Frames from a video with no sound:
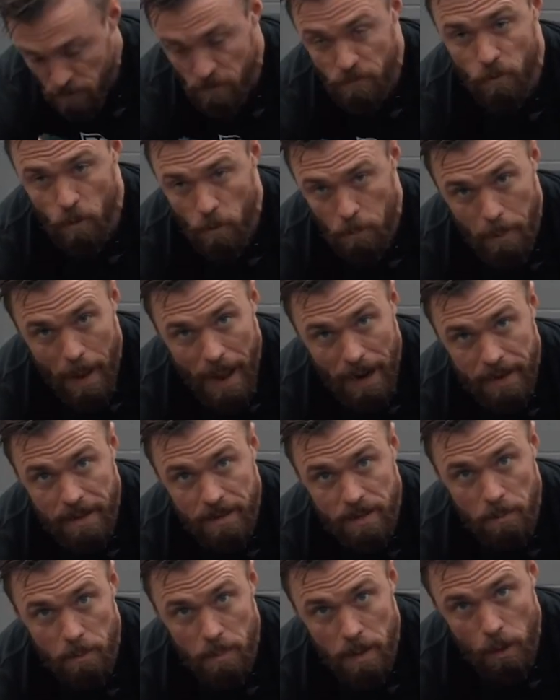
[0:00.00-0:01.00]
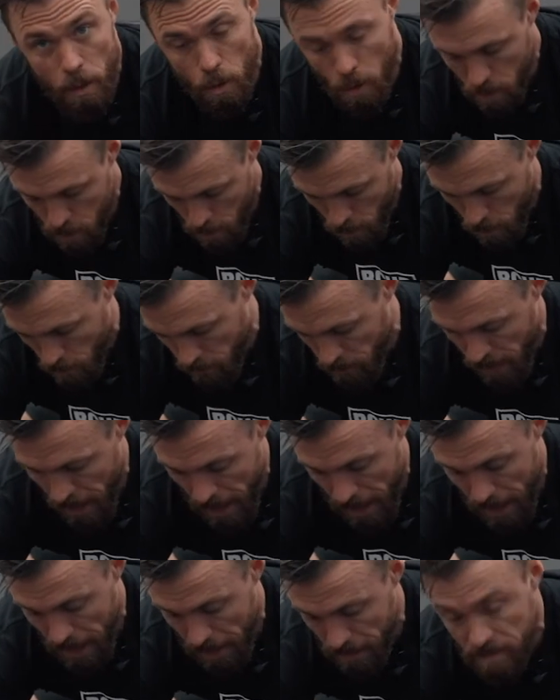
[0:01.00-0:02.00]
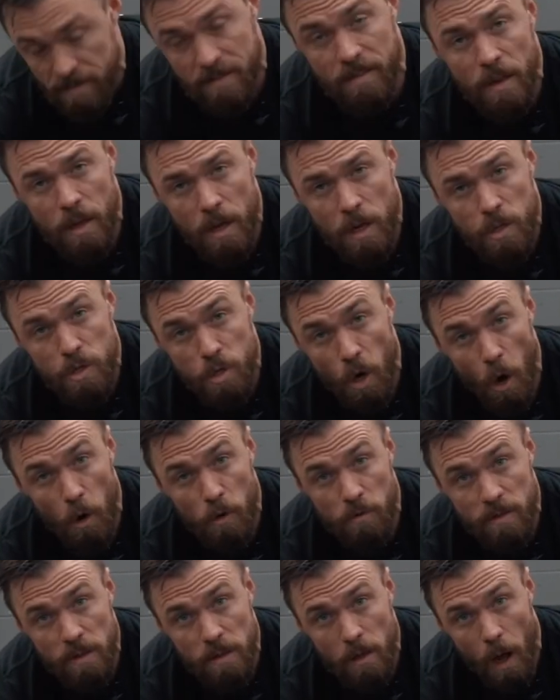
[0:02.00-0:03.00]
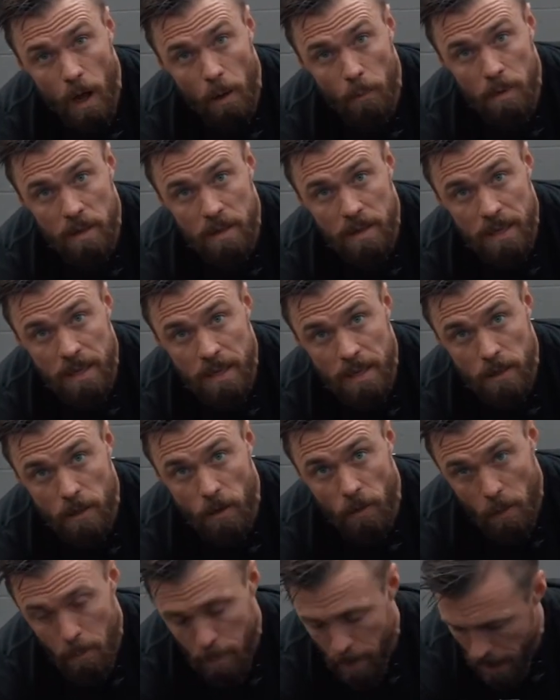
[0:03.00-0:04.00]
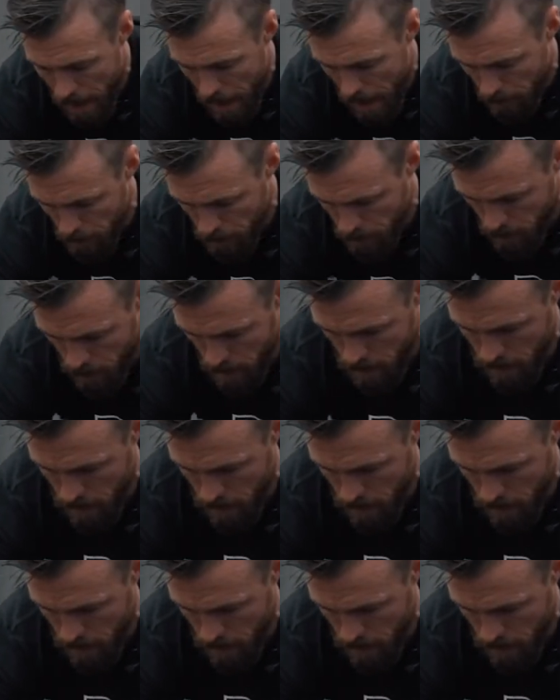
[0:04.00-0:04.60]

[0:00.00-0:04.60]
foot back in the middle of the hands, toes in line with the heel of the palm,